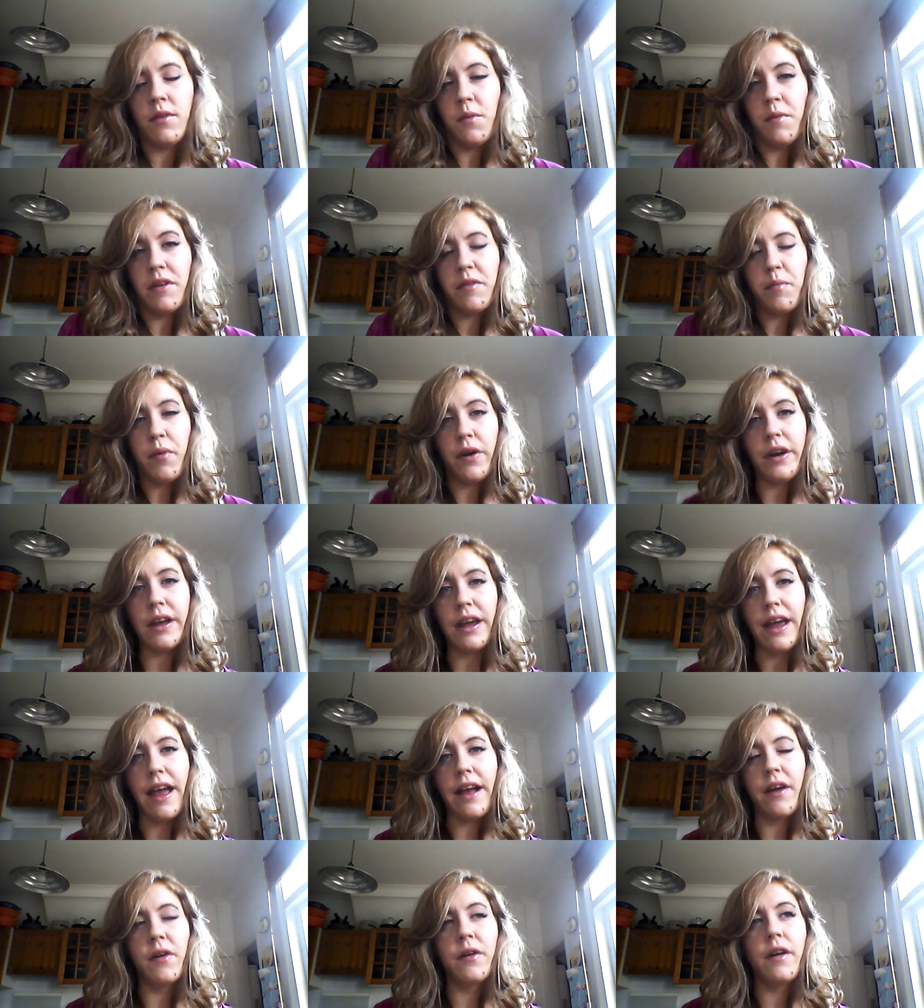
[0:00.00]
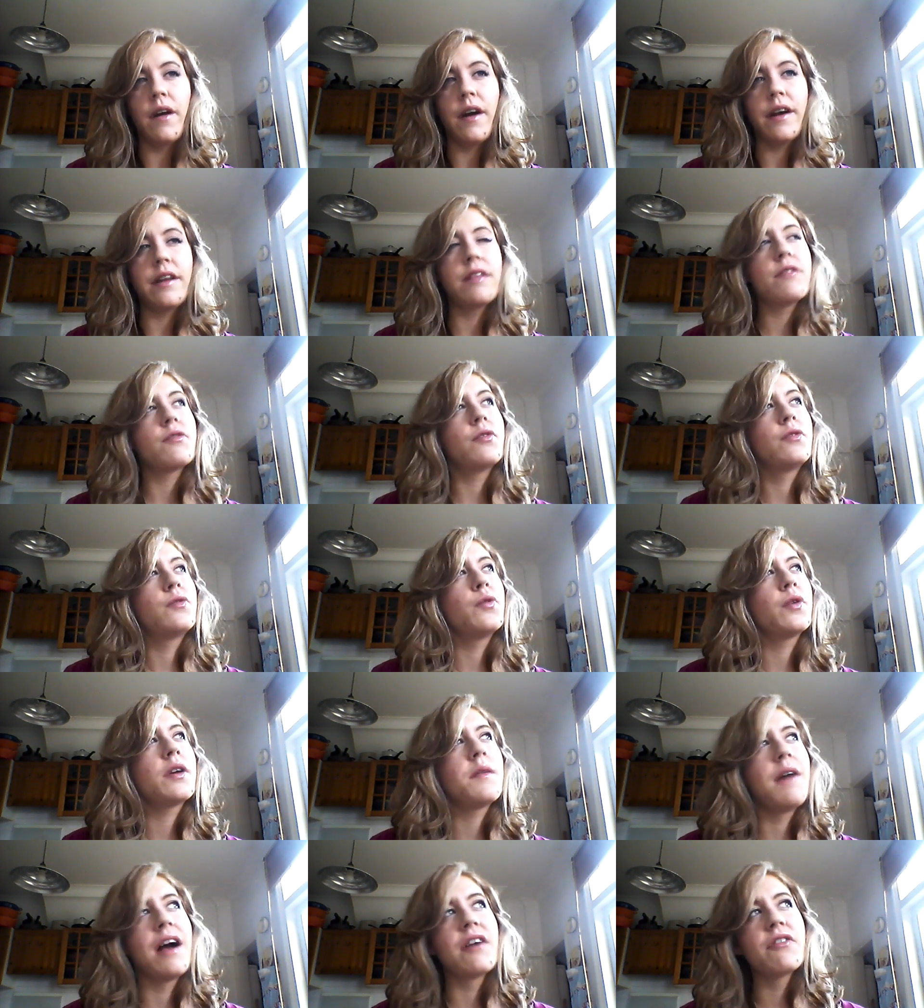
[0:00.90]
much point in getting online and sort of
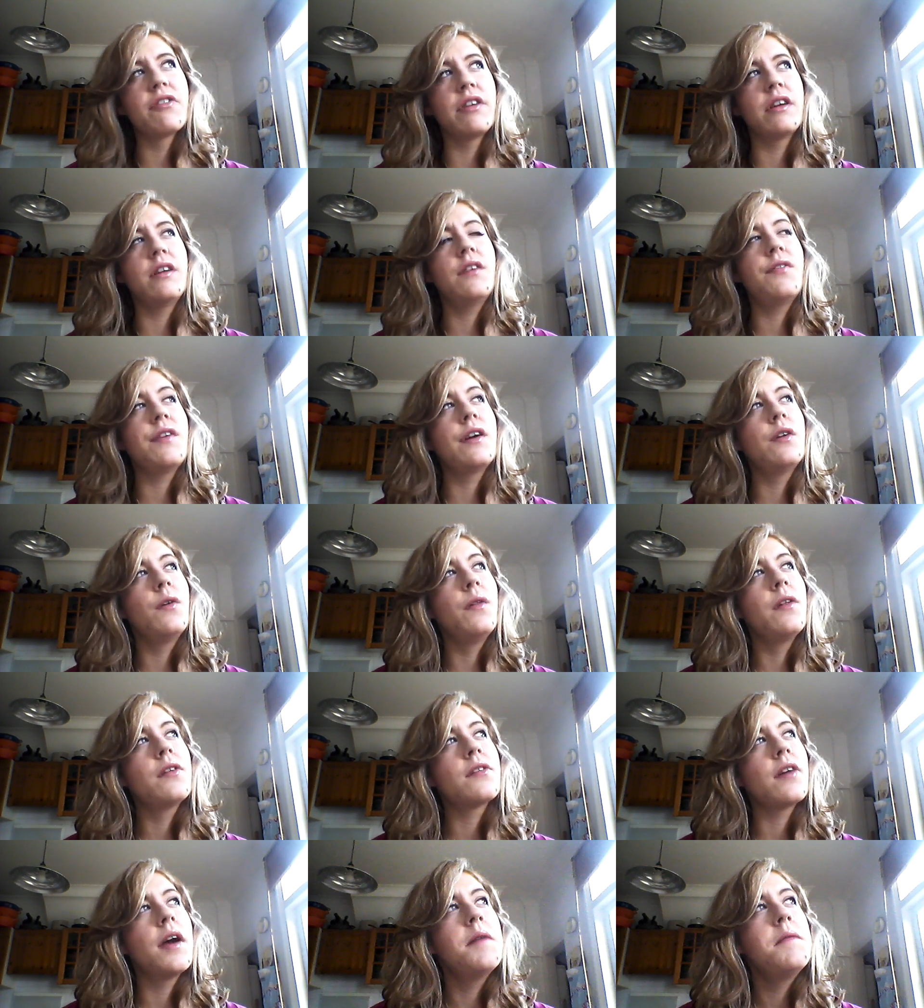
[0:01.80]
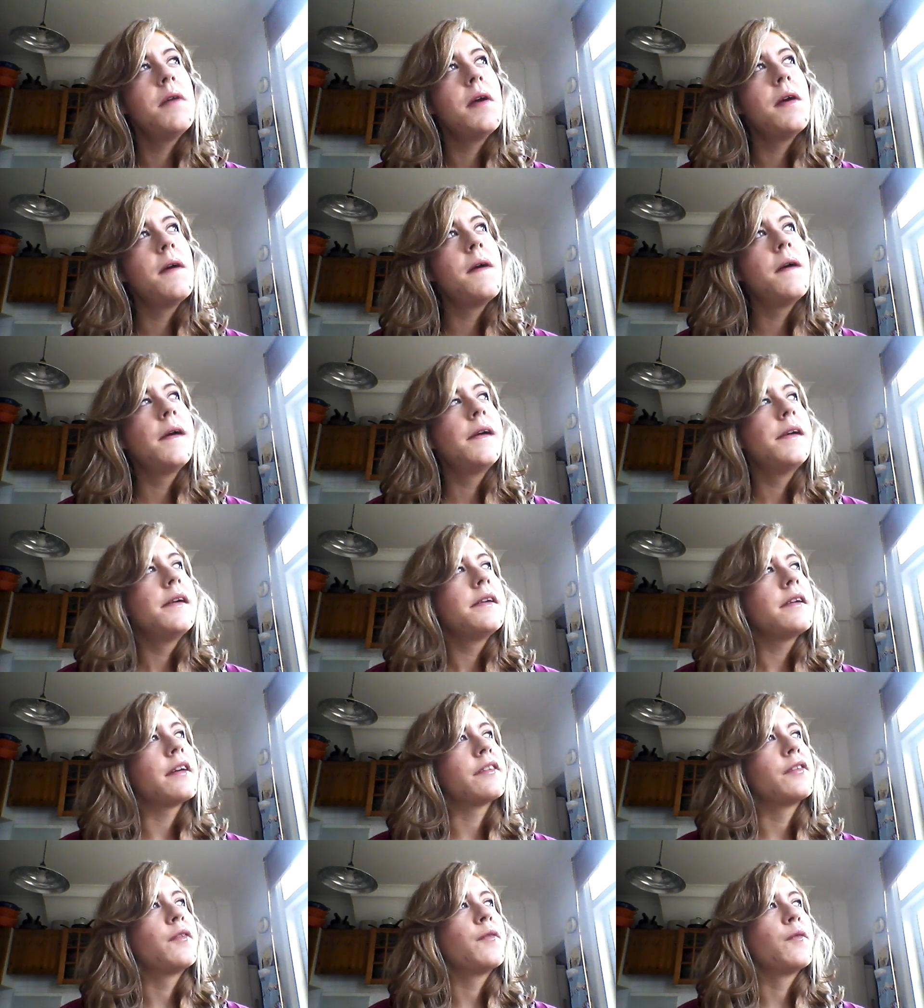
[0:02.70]
talking about how shit you feel all the time. It
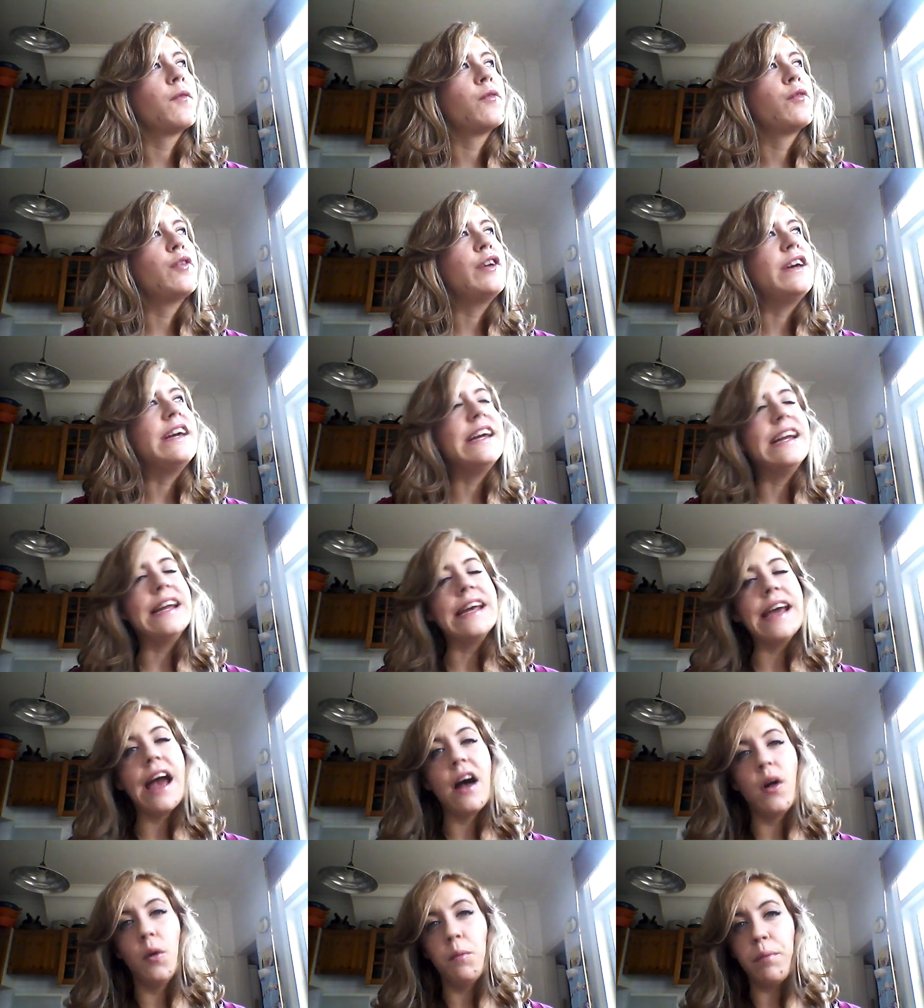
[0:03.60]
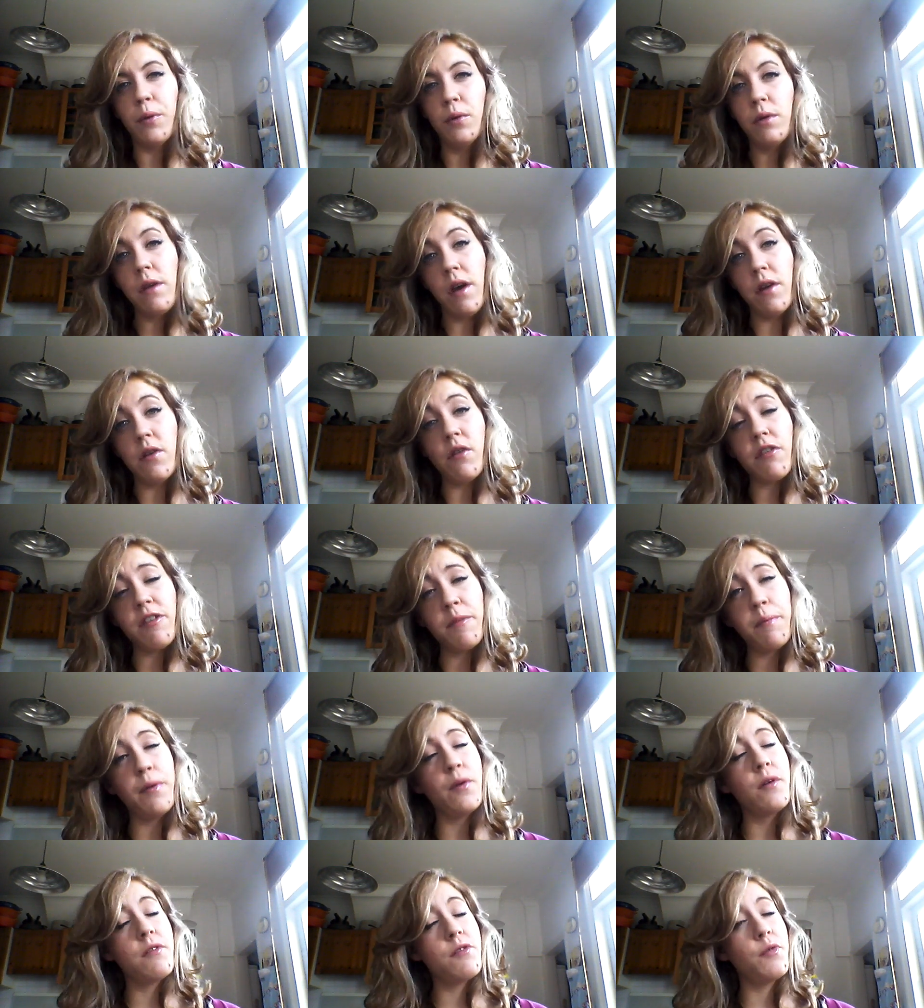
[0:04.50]
doesn't really help. Although your
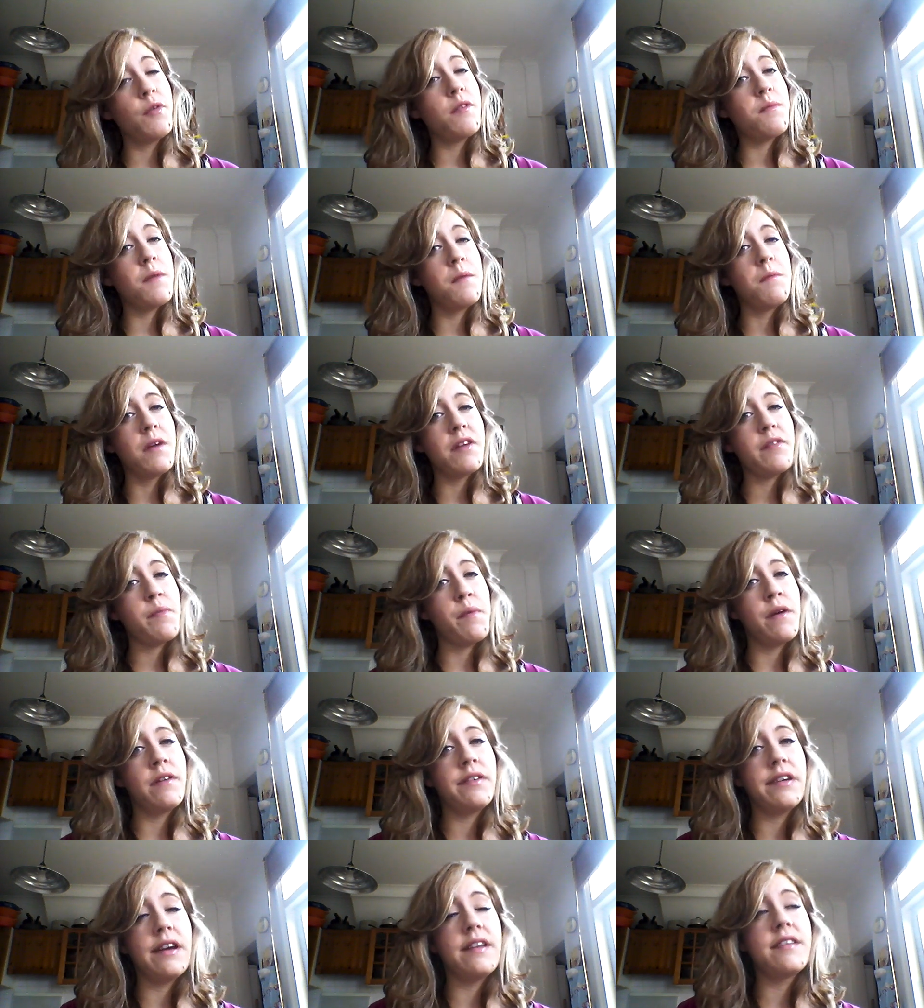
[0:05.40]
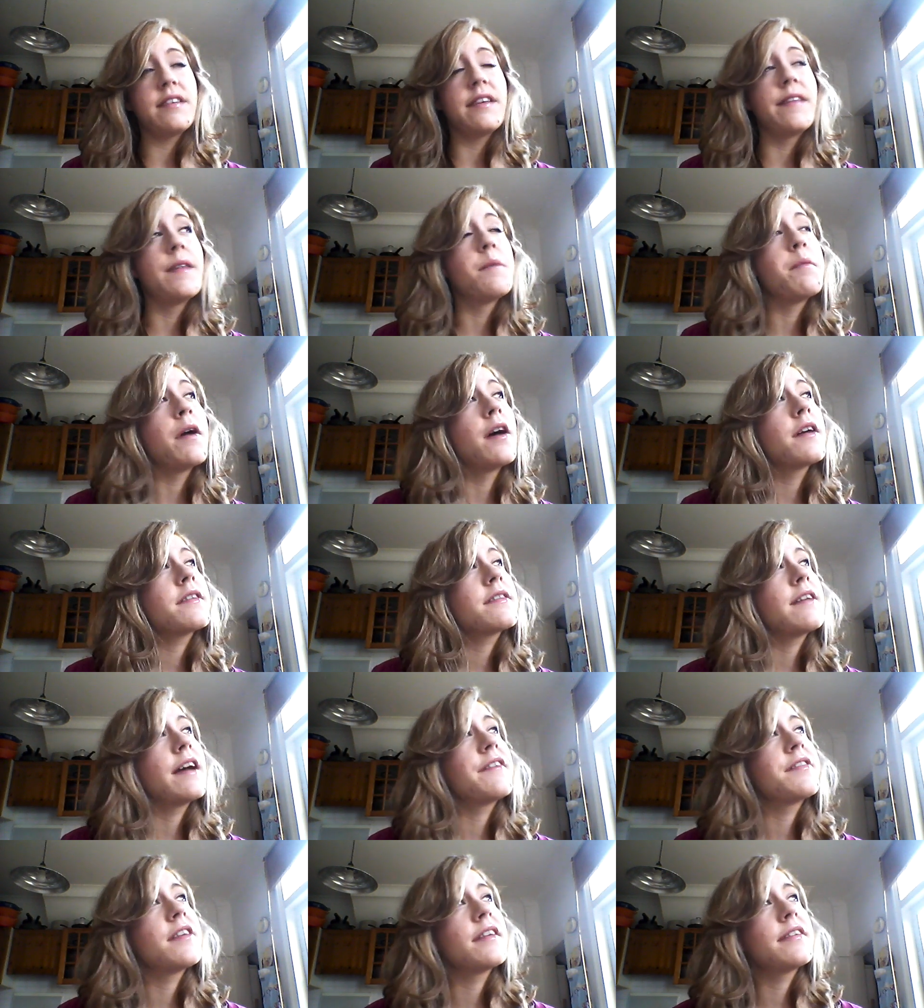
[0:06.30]
support has always been much appreciated in the
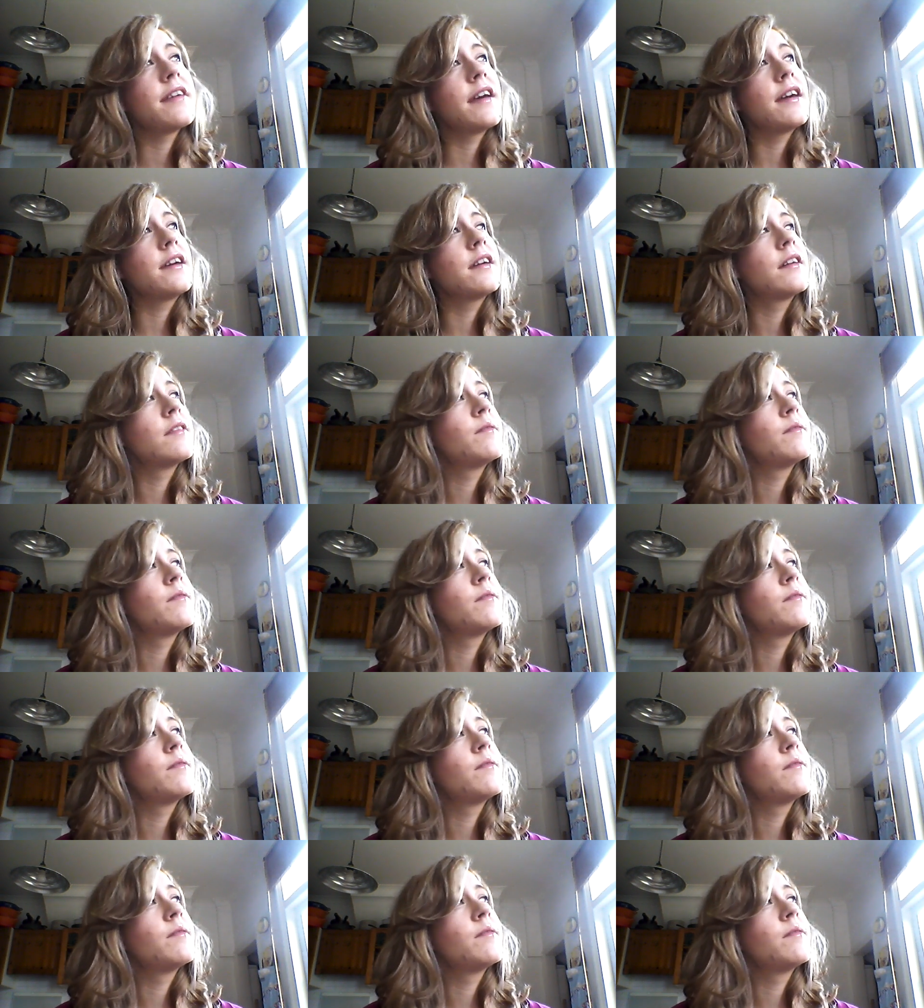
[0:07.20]
past, I have to say.